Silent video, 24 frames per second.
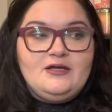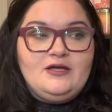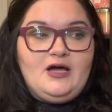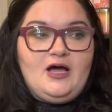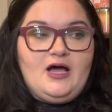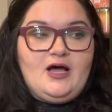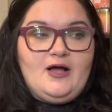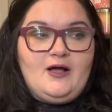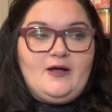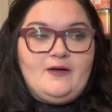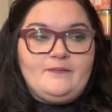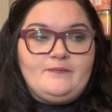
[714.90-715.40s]

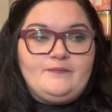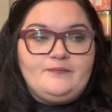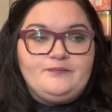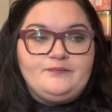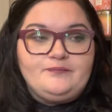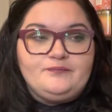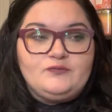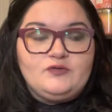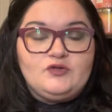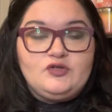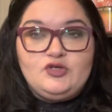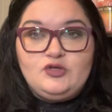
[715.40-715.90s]
um,
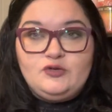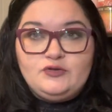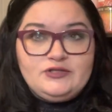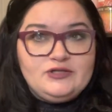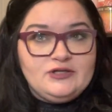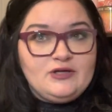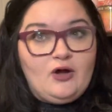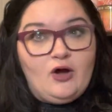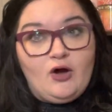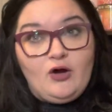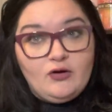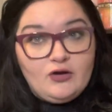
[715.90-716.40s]

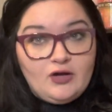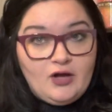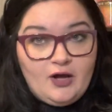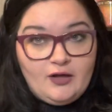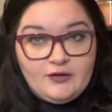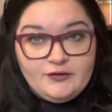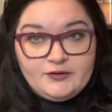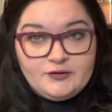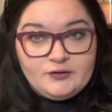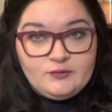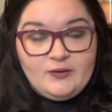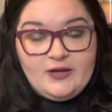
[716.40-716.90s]
using all
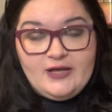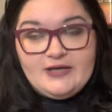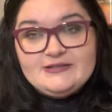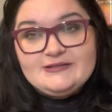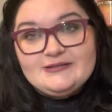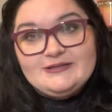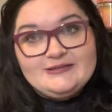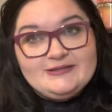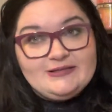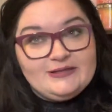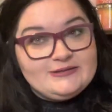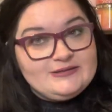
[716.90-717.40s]
colored wax
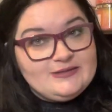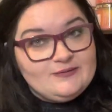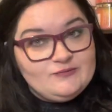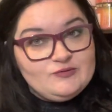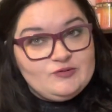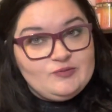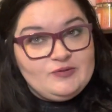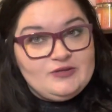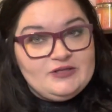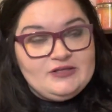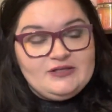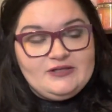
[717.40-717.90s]
because that seems to
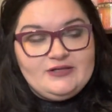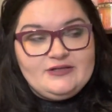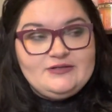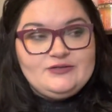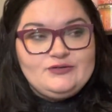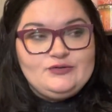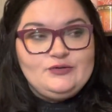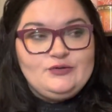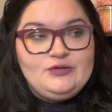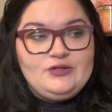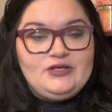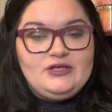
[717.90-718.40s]
be the less
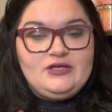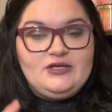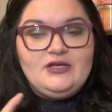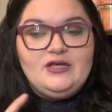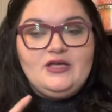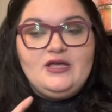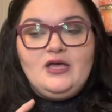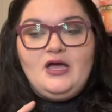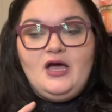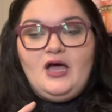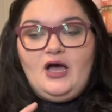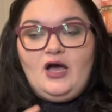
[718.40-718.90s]
sooty,
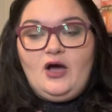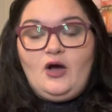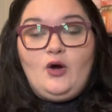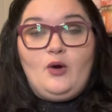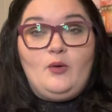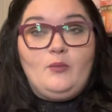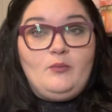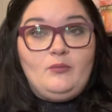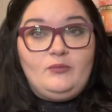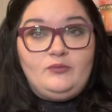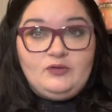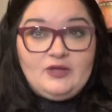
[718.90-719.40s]

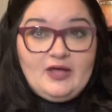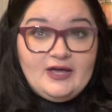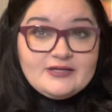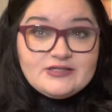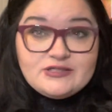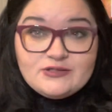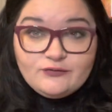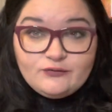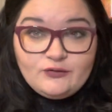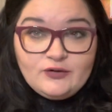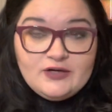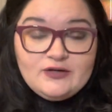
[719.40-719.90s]
less
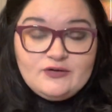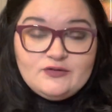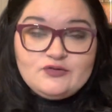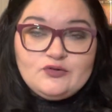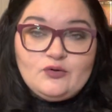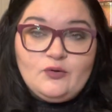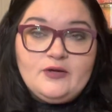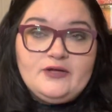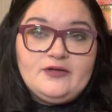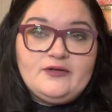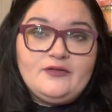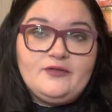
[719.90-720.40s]
fragrance
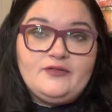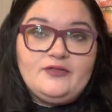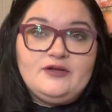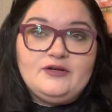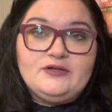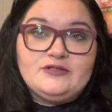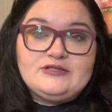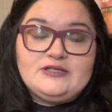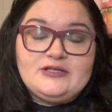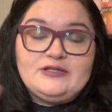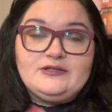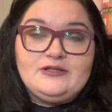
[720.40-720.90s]
oil,
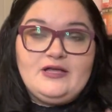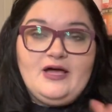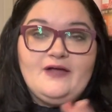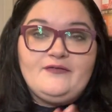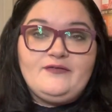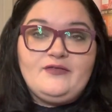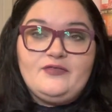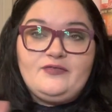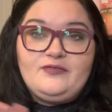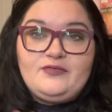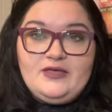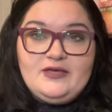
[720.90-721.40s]
there's a lot
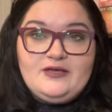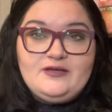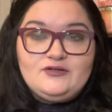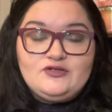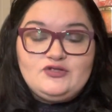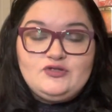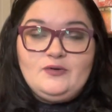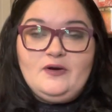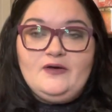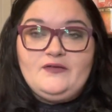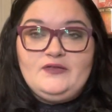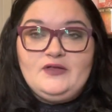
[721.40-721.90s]
that they could
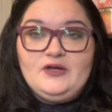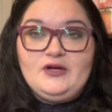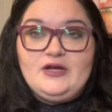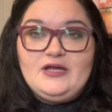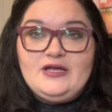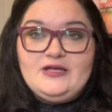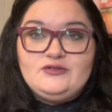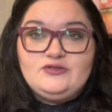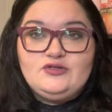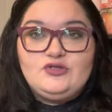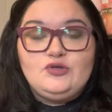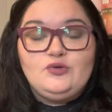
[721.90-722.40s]
do on their
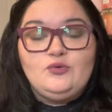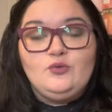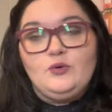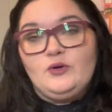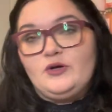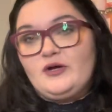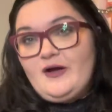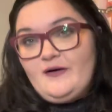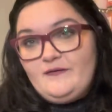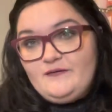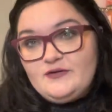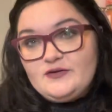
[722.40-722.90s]
end to
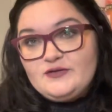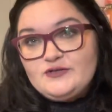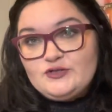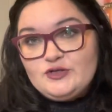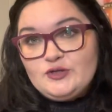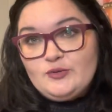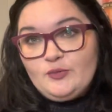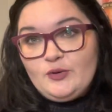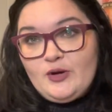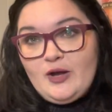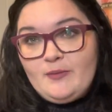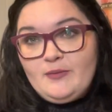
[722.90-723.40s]
work on this
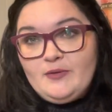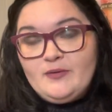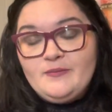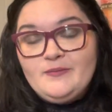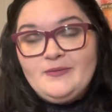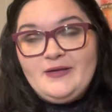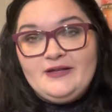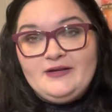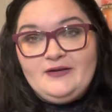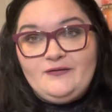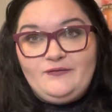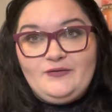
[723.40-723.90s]
soot problem.
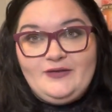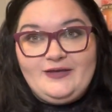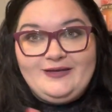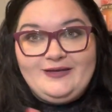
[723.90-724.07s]
And if they